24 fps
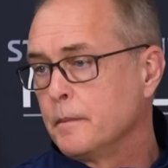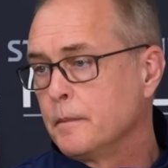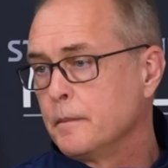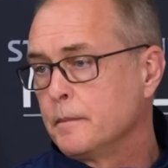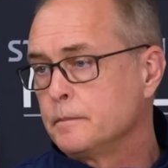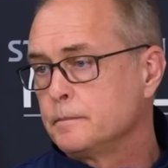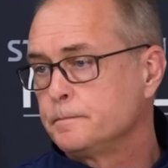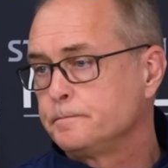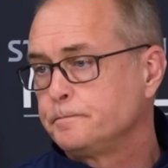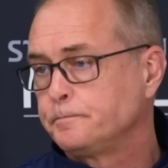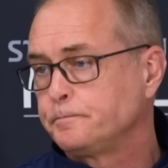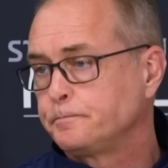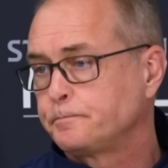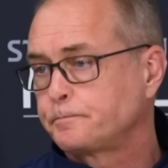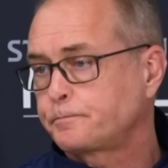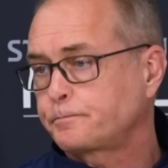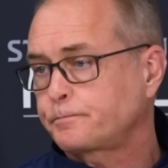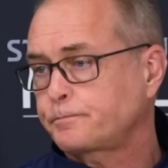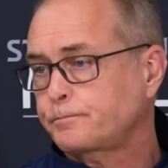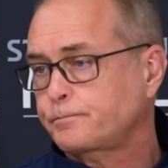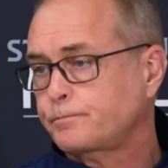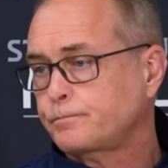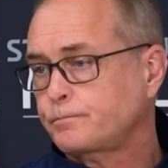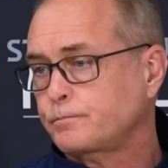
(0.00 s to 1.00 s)
or is it
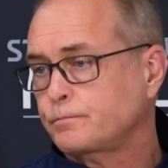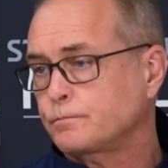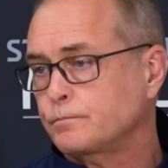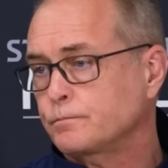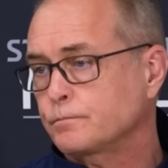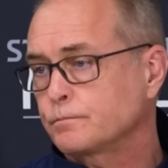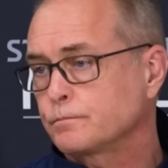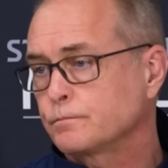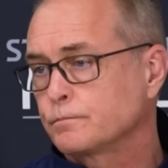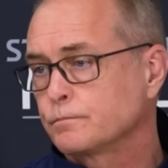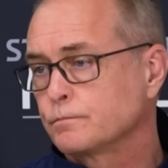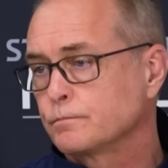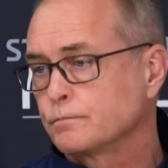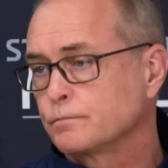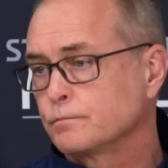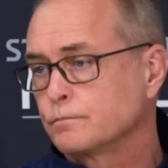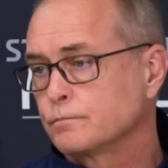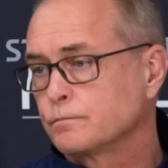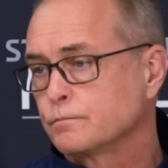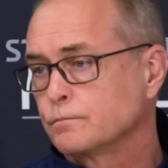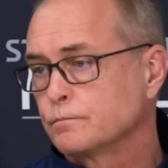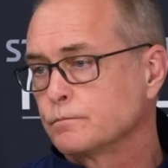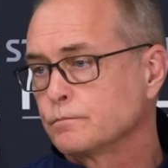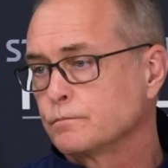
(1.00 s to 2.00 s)
all understood in the pre
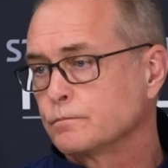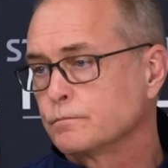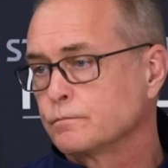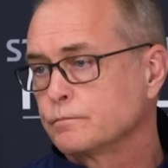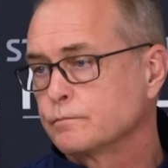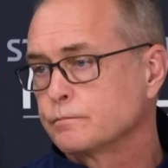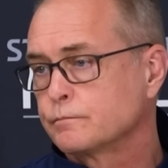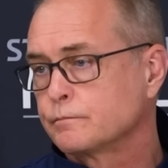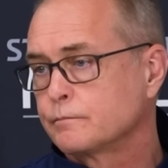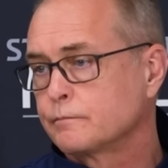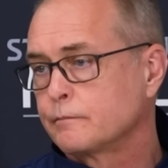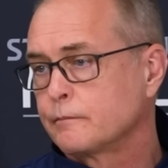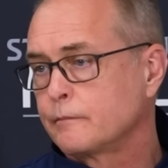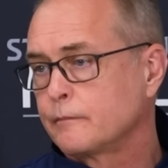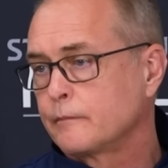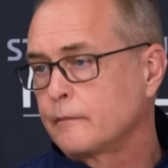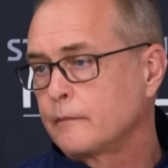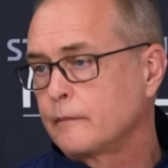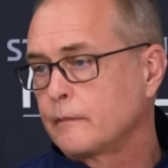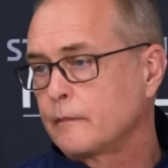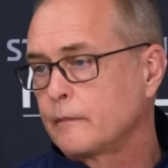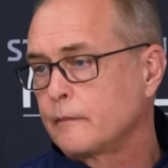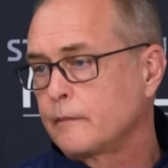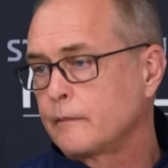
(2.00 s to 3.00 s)
scout how you guys are
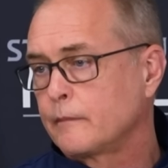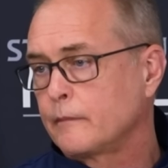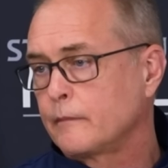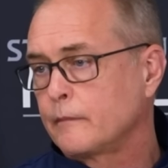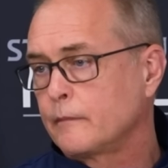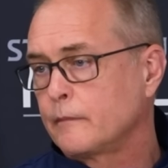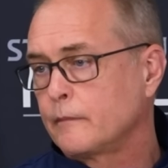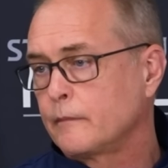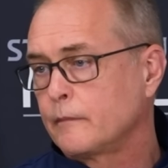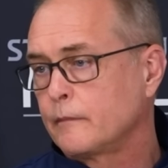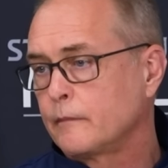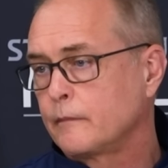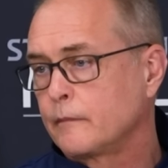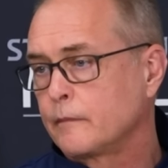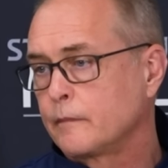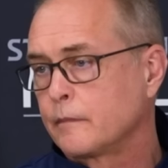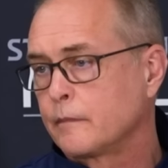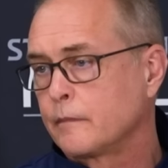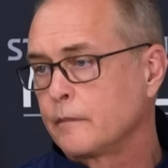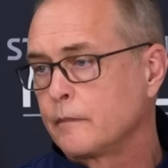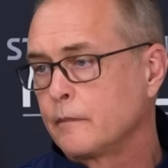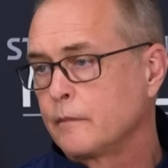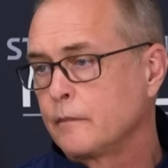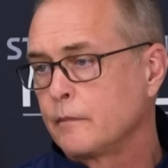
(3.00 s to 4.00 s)
going to try to handle the next
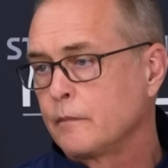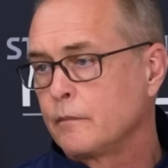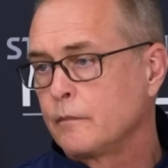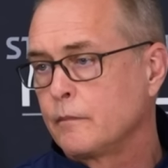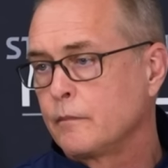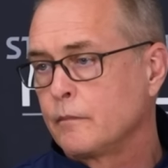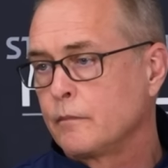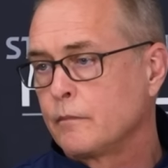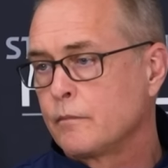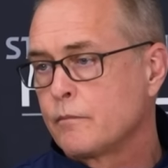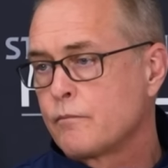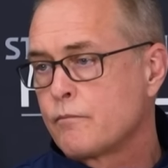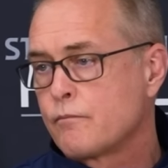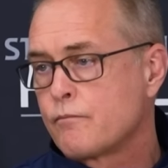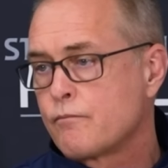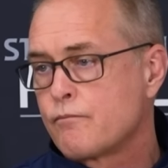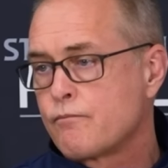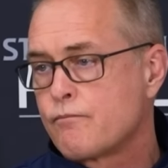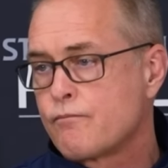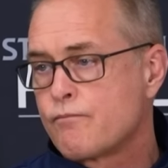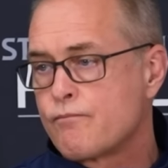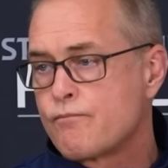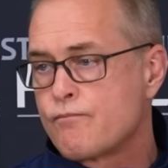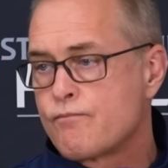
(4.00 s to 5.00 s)
couple of shifts, not just
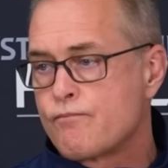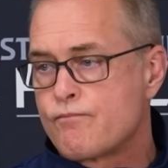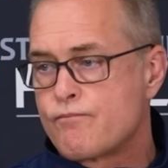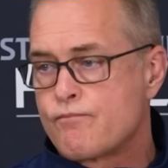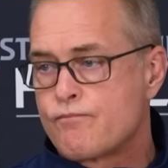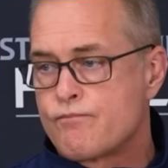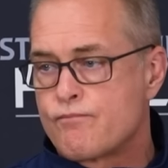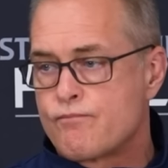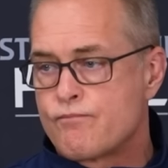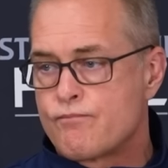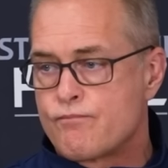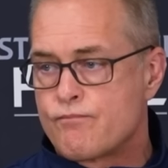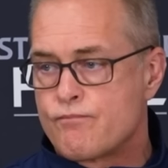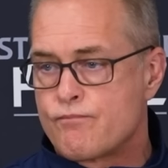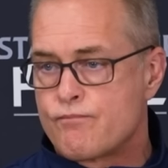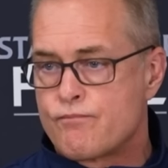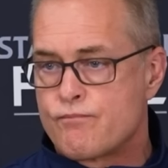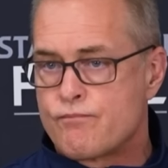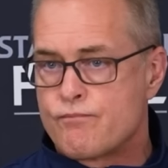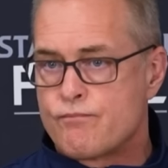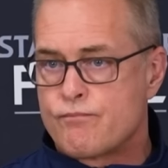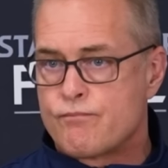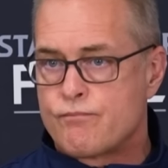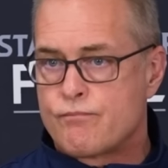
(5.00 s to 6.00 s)
against them, but then
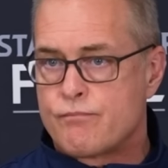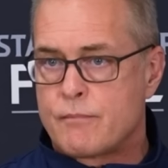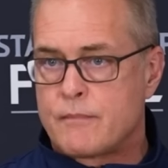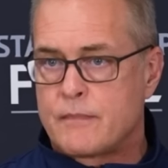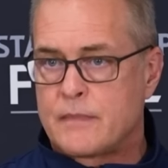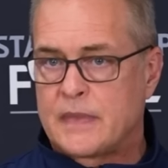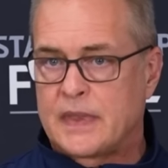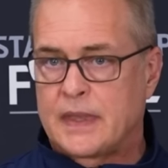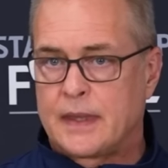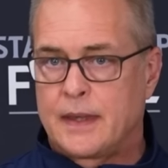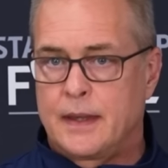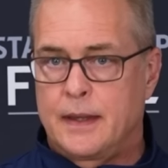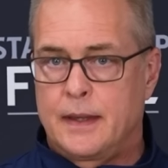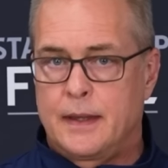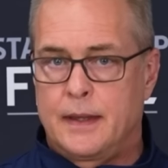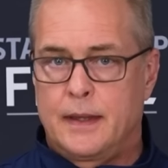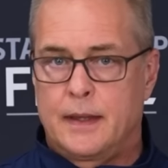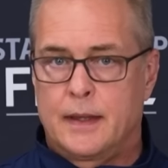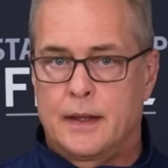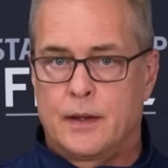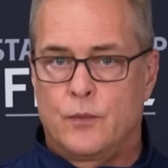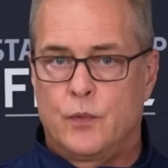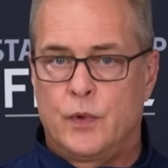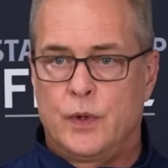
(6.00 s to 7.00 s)
the shift
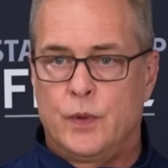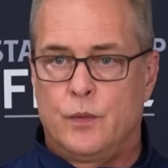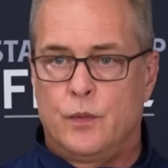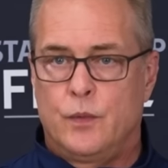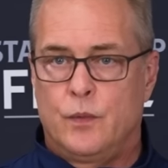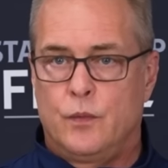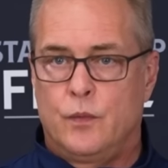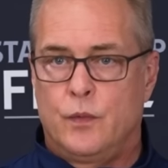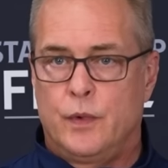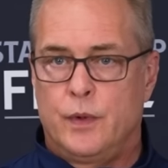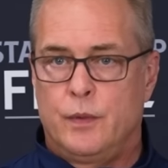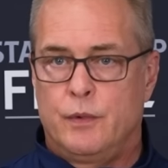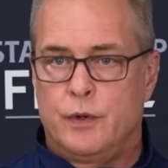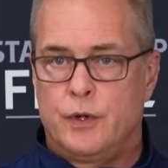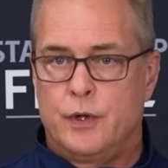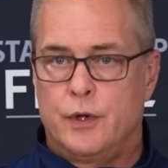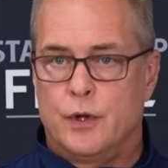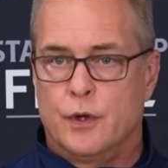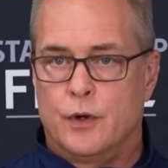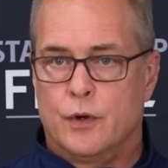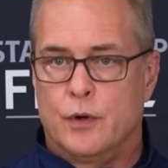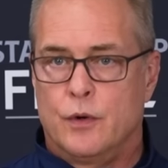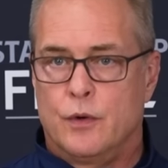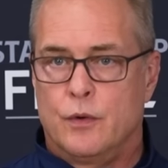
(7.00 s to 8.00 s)
after yeah, we, that? we would
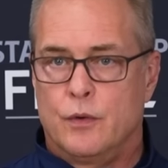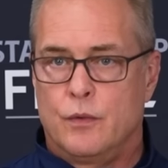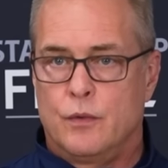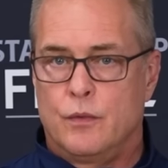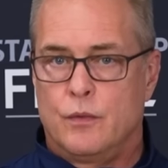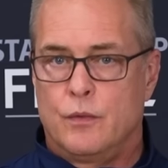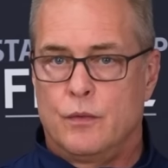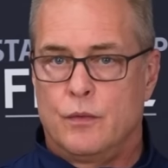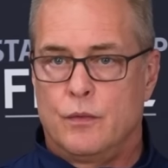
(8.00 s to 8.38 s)
know.